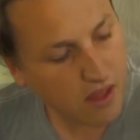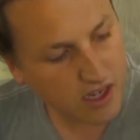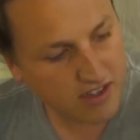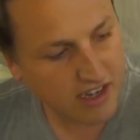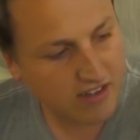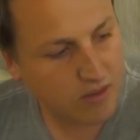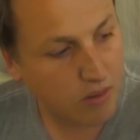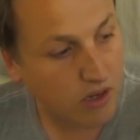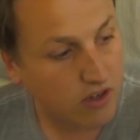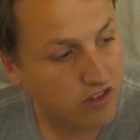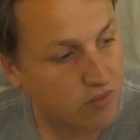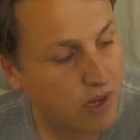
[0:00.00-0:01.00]
It takes up a
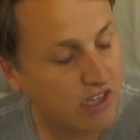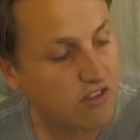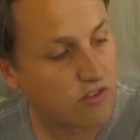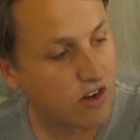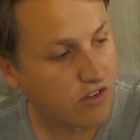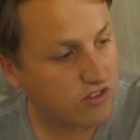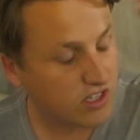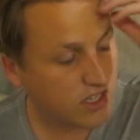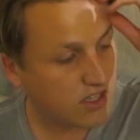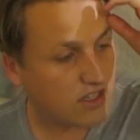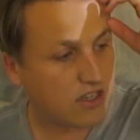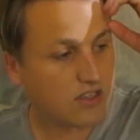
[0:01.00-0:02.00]
lot of space in Rosy.
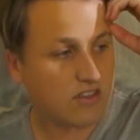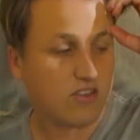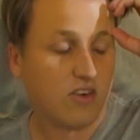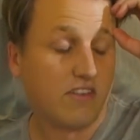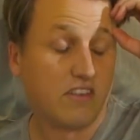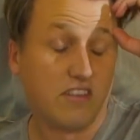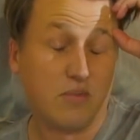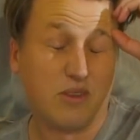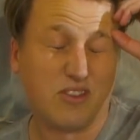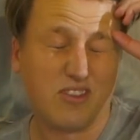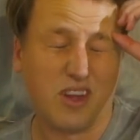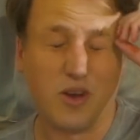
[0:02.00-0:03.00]
It's obviously a
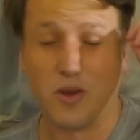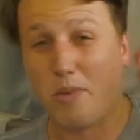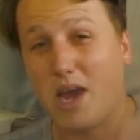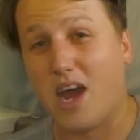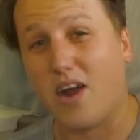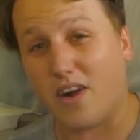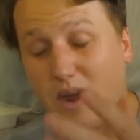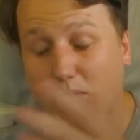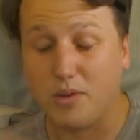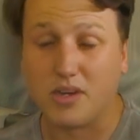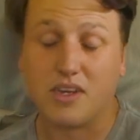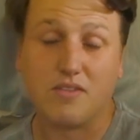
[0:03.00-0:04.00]
bit slower to power
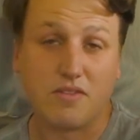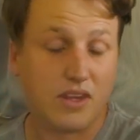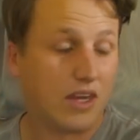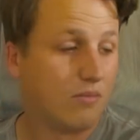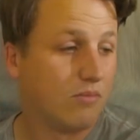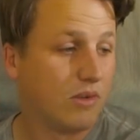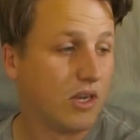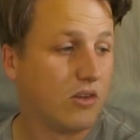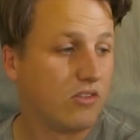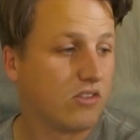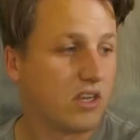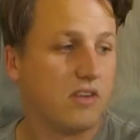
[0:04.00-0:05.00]
up and you
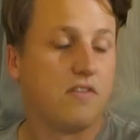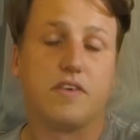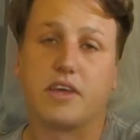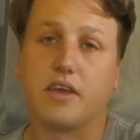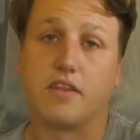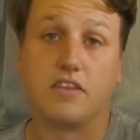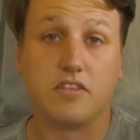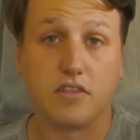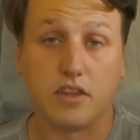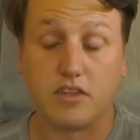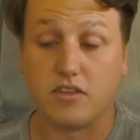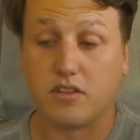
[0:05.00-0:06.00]
know, configure
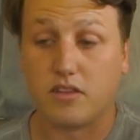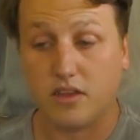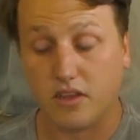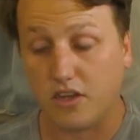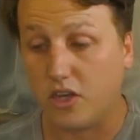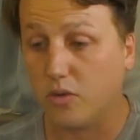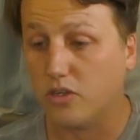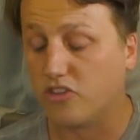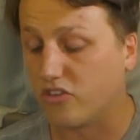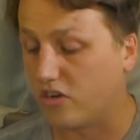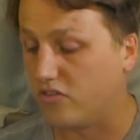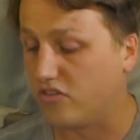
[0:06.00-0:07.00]
than the newer
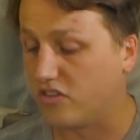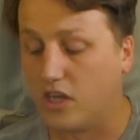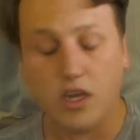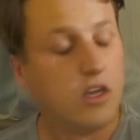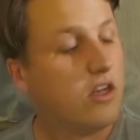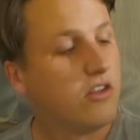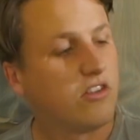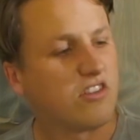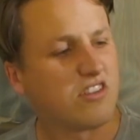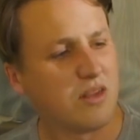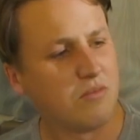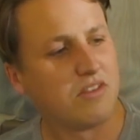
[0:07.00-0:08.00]
drones. So at
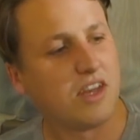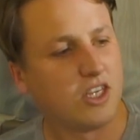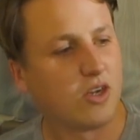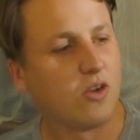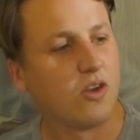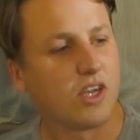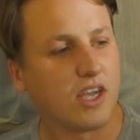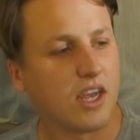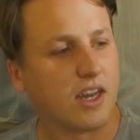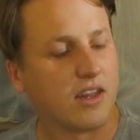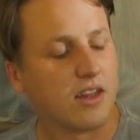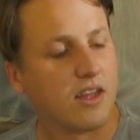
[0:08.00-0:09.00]
some stage I'll look at
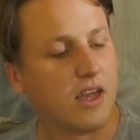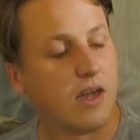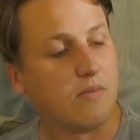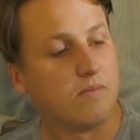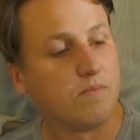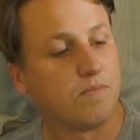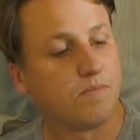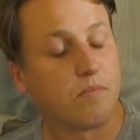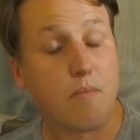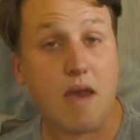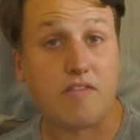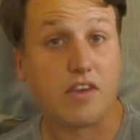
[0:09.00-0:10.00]
getting the
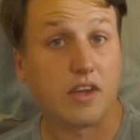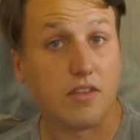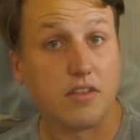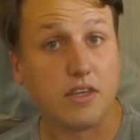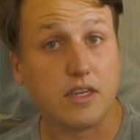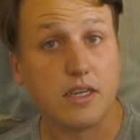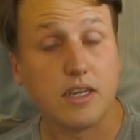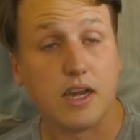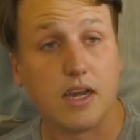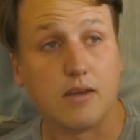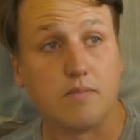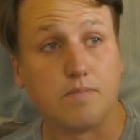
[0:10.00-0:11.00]
Mavic, I think,
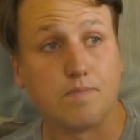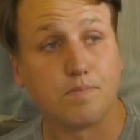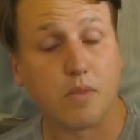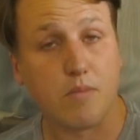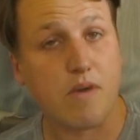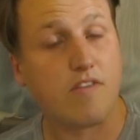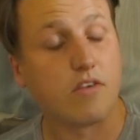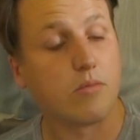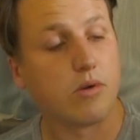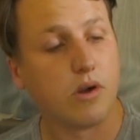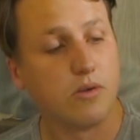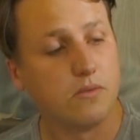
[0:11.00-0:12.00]
the Mavic
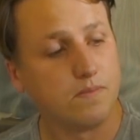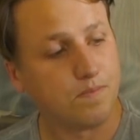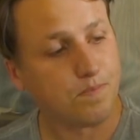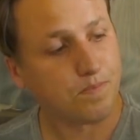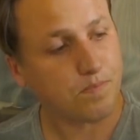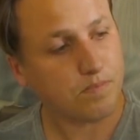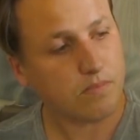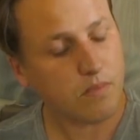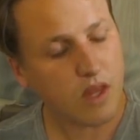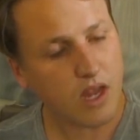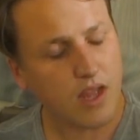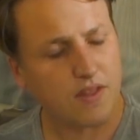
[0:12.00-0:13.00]
Pro.
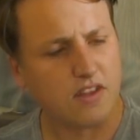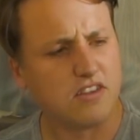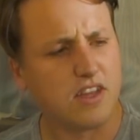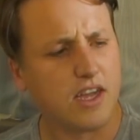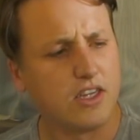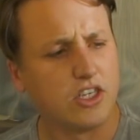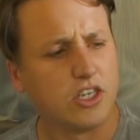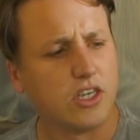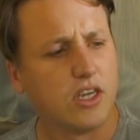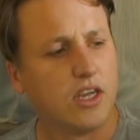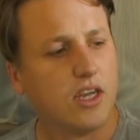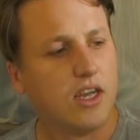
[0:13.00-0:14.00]
At this stage,
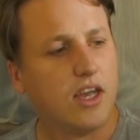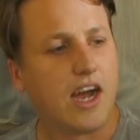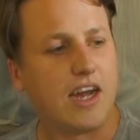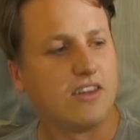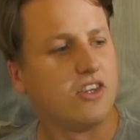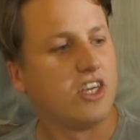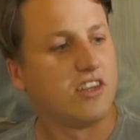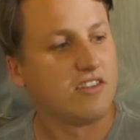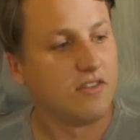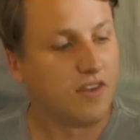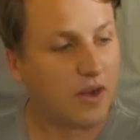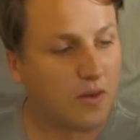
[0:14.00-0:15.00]
hard to
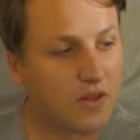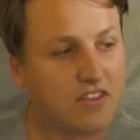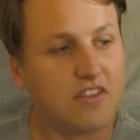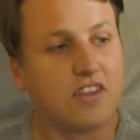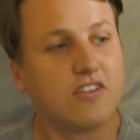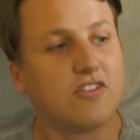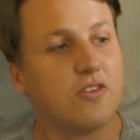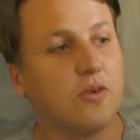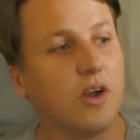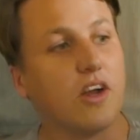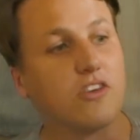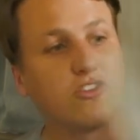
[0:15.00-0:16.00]
justify when this thing's still
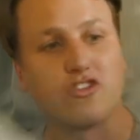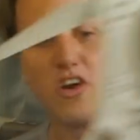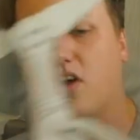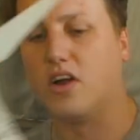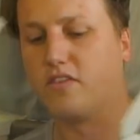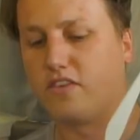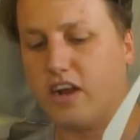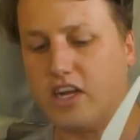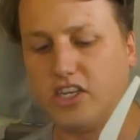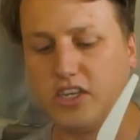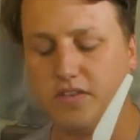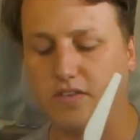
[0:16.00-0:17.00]
going strong. I've
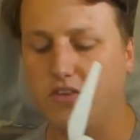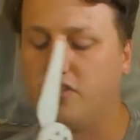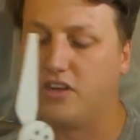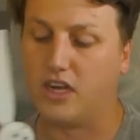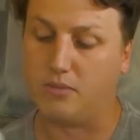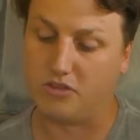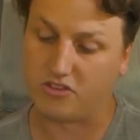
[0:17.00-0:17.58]
crashed it a few times.